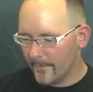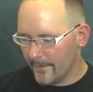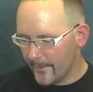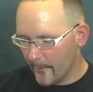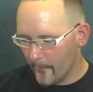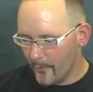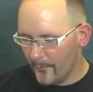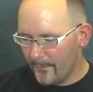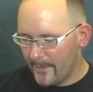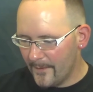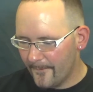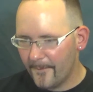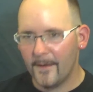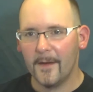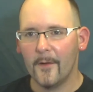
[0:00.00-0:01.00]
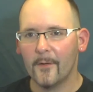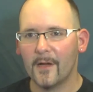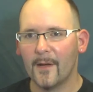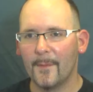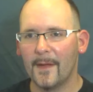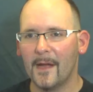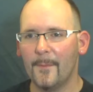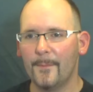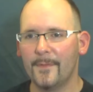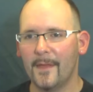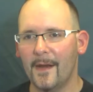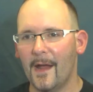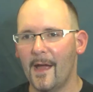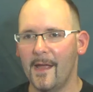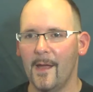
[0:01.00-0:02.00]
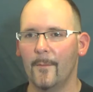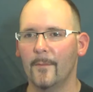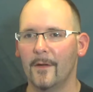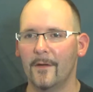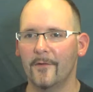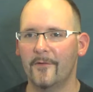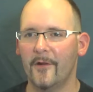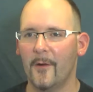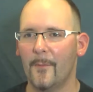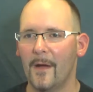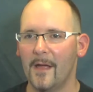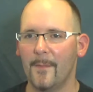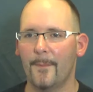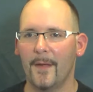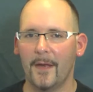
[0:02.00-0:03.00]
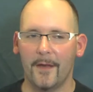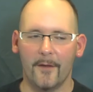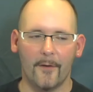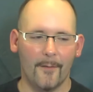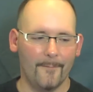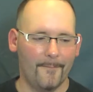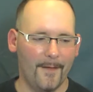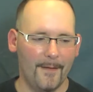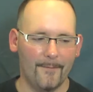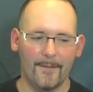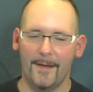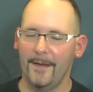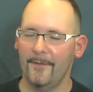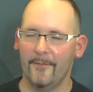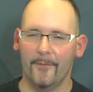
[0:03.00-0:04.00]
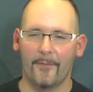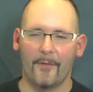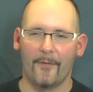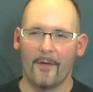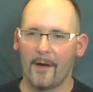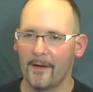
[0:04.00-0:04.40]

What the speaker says: There will be a video coming up that I am going to share my opinion on favorite e-juices.